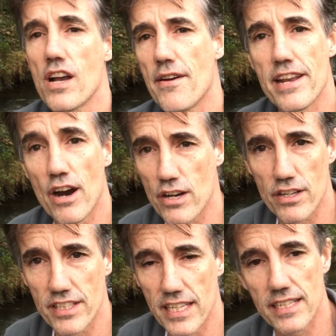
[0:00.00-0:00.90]
going
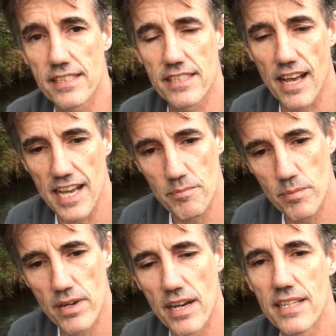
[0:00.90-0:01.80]
on the inside,
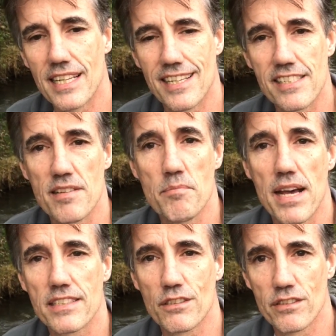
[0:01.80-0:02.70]
but he is the
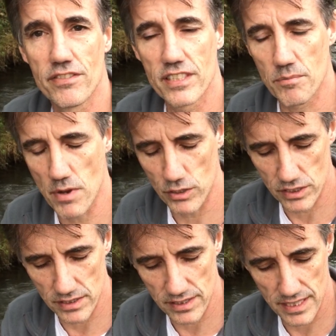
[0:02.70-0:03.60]
master of his
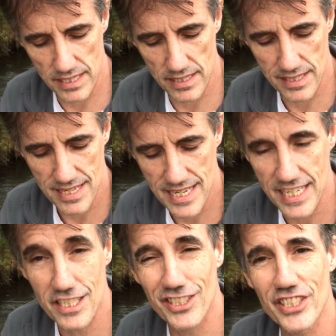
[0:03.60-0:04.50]
emotions, and he doesn't
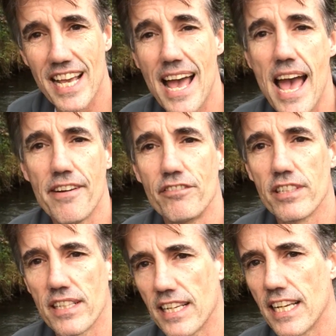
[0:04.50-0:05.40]
need to share
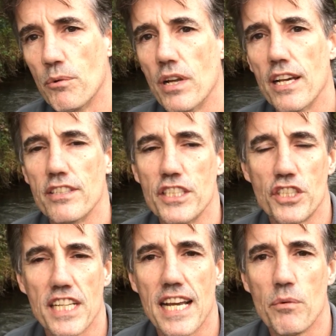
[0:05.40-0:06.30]
everything. He will only
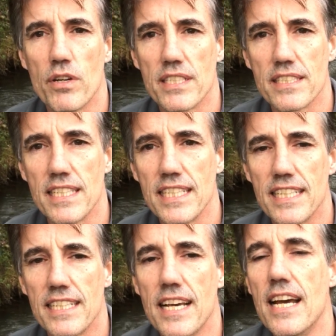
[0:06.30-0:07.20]
share what is
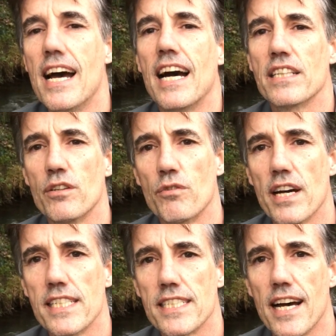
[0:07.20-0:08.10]
needed at the
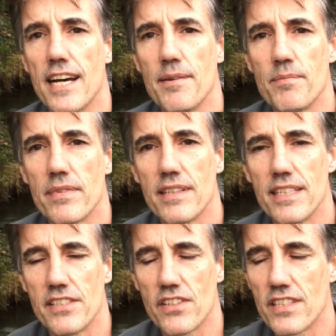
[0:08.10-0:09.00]
right time.
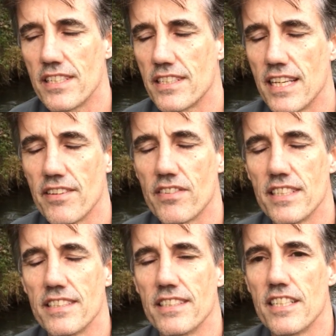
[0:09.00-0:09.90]
This is his gift.
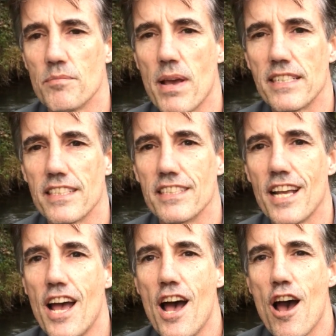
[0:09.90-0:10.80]
This is his message.
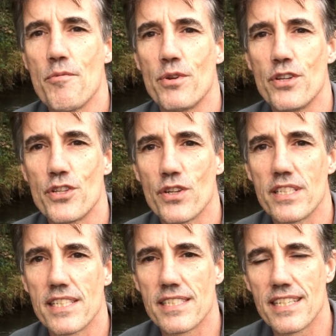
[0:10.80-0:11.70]
Hope you enjoyed
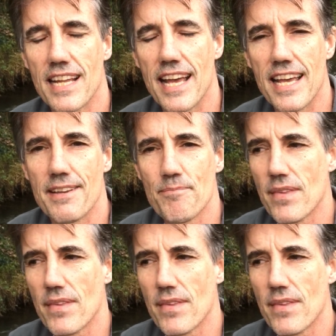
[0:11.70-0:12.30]
this today,